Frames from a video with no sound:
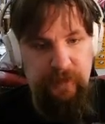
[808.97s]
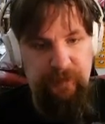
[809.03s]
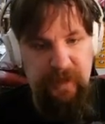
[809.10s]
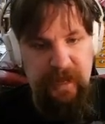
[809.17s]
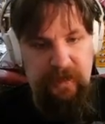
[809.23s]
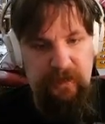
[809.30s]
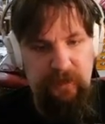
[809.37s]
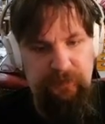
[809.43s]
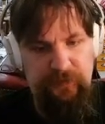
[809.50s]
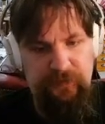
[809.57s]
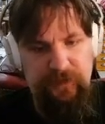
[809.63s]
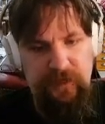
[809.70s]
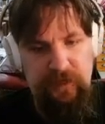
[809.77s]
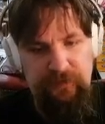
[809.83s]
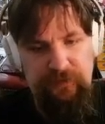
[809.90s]
back
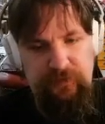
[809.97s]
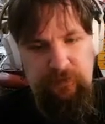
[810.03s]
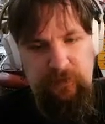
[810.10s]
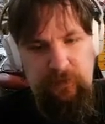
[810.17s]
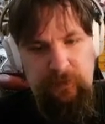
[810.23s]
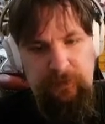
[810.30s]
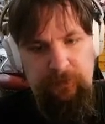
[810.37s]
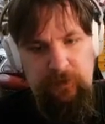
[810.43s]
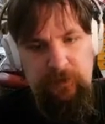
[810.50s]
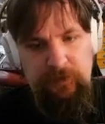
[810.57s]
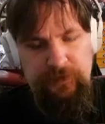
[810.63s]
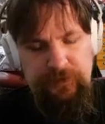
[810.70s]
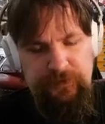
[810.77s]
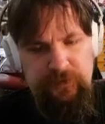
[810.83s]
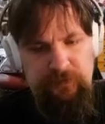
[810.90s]
upstairs to where we were
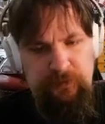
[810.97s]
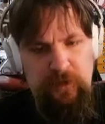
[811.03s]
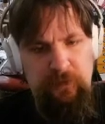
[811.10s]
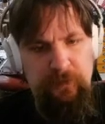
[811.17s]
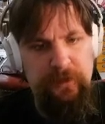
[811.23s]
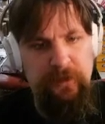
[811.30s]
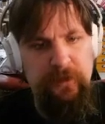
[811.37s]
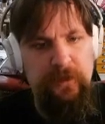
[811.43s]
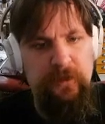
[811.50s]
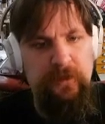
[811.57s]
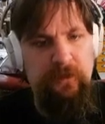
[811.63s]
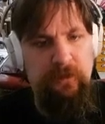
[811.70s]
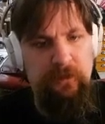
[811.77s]
just a moment or